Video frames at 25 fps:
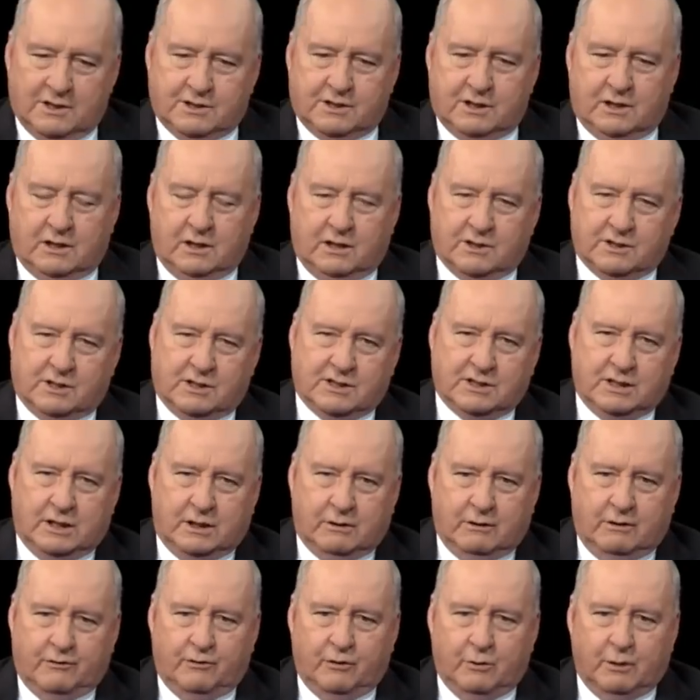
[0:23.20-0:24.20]
Is that, as I
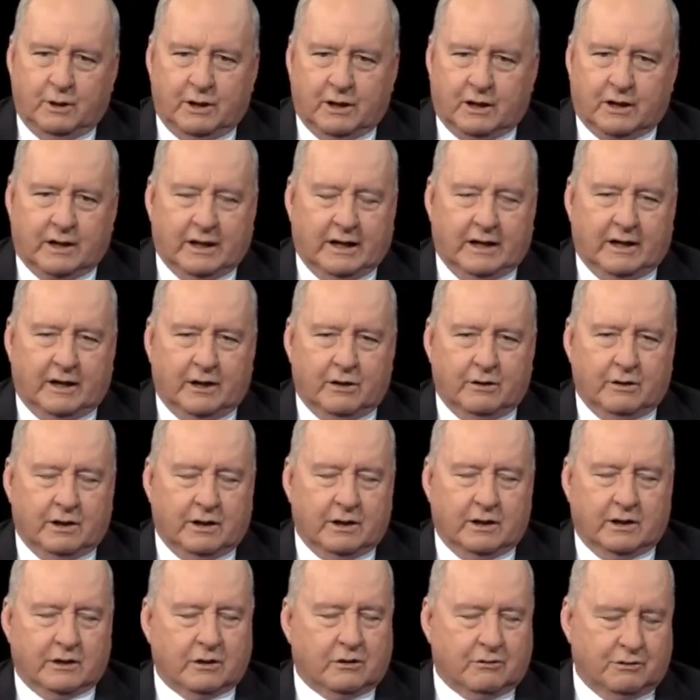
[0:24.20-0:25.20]
said to you, everywhere you go,
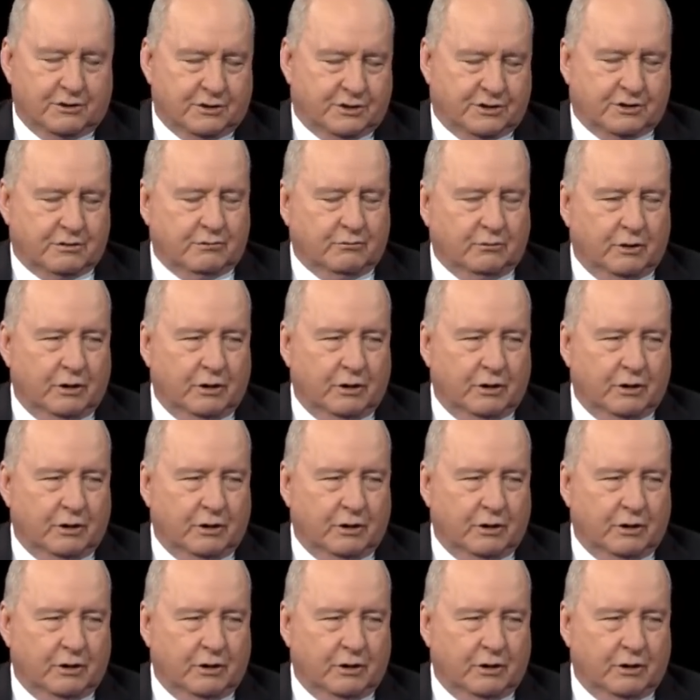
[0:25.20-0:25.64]
and Chris,